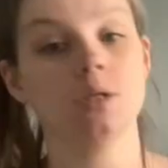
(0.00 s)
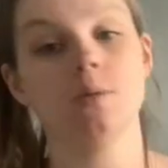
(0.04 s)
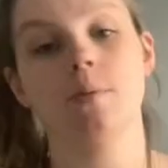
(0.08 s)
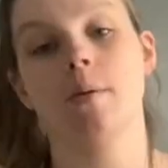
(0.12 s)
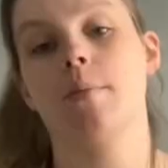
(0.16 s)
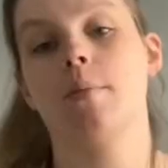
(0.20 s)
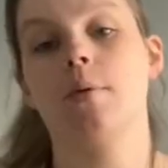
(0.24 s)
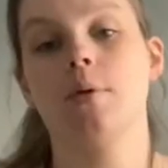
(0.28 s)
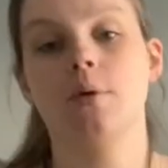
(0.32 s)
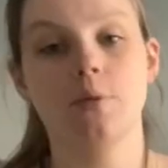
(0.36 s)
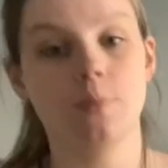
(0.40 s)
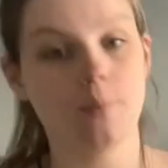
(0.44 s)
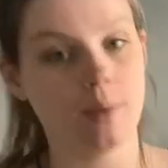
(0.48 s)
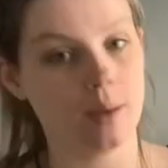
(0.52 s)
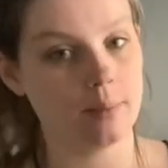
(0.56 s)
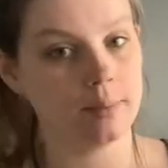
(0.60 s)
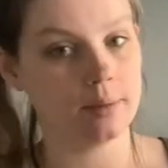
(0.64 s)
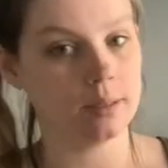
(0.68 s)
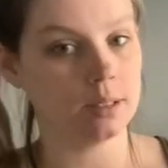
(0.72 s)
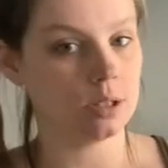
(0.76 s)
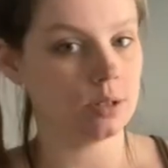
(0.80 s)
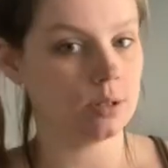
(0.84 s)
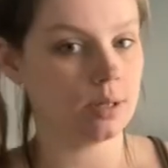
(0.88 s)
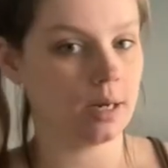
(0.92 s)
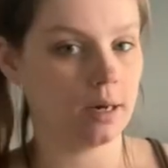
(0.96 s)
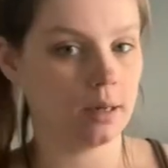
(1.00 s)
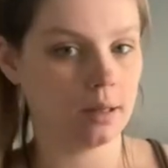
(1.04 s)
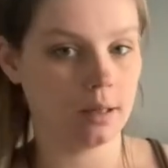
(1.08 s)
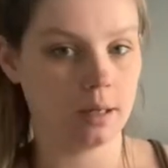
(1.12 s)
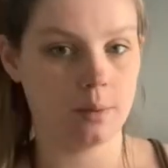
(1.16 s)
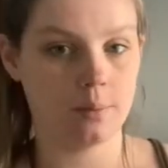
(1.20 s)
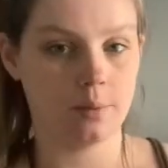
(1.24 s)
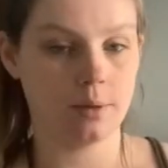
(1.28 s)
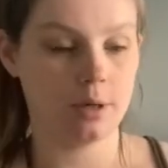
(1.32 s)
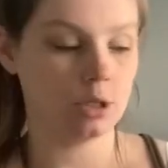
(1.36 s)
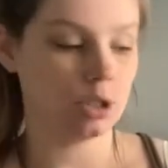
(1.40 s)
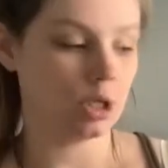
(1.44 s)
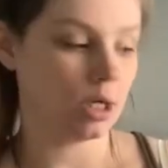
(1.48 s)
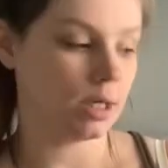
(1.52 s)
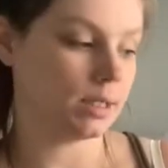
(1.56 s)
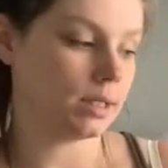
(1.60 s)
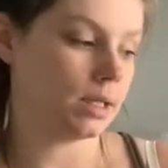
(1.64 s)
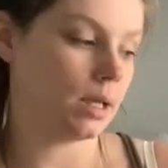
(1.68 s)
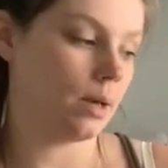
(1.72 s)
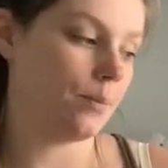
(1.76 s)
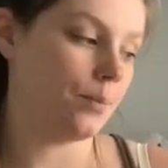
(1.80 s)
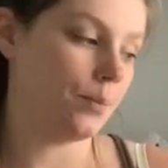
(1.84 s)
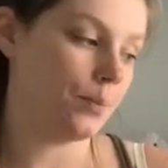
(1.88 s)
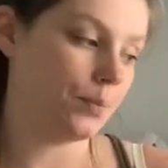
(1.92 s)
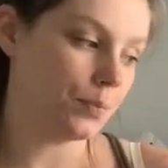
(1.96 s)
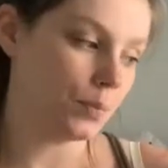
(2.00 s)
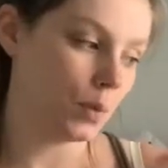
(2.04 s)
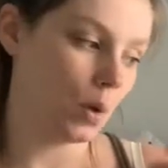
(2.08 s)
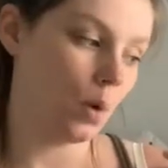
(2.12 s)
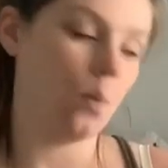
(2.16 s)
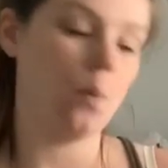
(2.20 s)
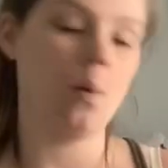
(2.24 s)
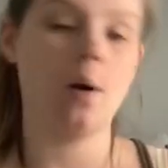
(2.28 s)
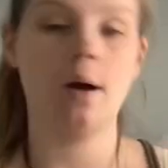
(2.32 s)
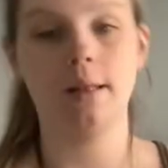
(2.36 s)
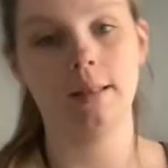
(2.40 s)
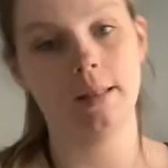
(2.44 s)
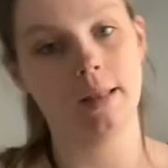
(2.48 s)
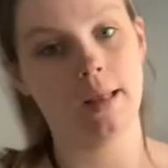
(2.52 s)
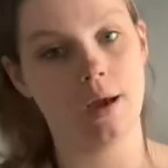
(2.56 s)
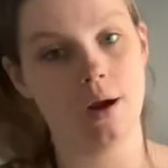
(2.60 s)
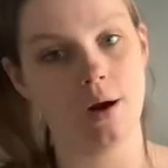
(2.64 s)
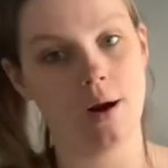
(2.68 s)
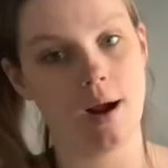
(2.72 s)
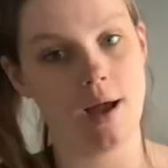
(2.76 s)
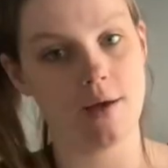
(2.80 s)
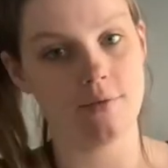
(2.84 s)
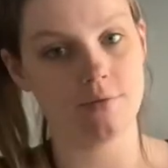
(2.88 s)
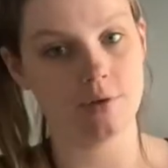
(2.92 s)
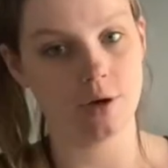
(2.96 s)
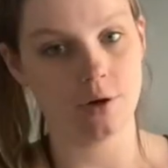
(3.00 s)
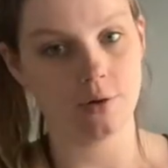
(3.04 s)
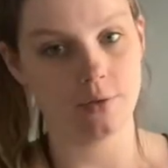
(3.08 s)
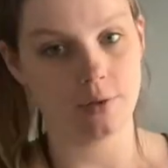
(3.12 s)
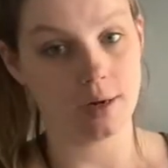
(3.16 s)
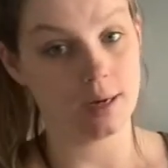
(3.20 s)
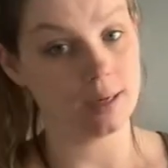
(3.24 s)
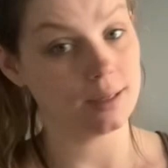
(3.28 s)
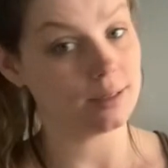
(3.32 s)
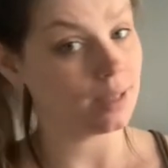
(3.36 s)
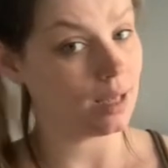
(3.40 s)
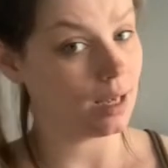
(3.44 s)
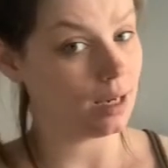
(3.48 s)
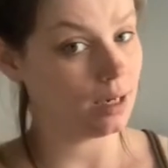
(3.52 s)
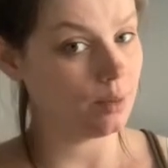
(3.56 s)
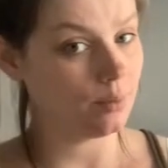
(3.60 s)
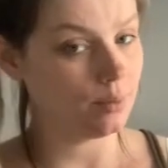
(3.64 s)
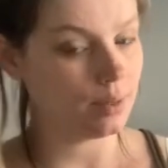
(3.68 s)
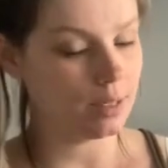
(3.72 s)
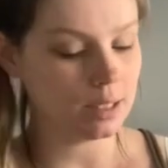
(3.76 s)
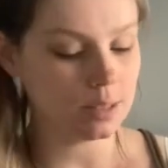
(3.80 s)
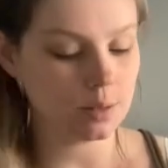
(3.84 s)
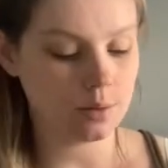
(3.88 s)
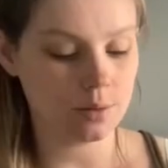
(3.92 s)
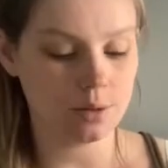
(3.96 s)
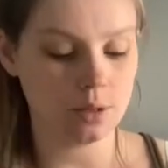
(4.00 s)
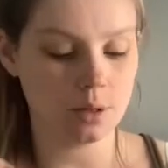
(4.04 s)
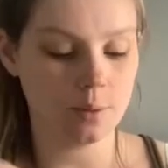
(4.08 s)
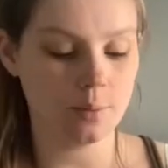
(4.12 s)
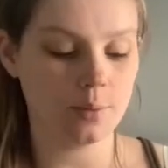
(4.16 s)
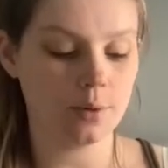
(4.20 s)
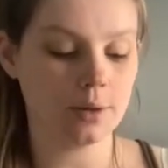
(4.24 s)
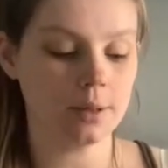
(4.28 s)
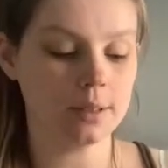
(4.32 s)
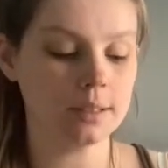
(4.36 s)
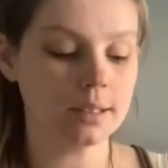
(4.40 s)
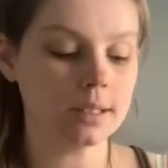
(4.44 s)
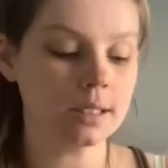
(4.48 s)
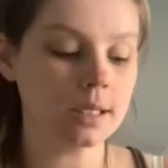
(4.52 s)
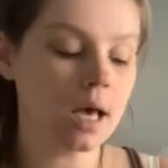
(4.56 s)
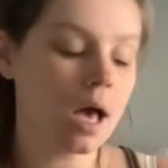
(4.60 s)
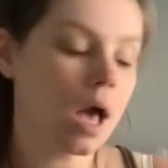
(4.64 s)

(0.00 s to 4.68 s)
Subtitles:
Remember, with babies, you typically want to dress them 1 layer heavier than us anyways with newborns.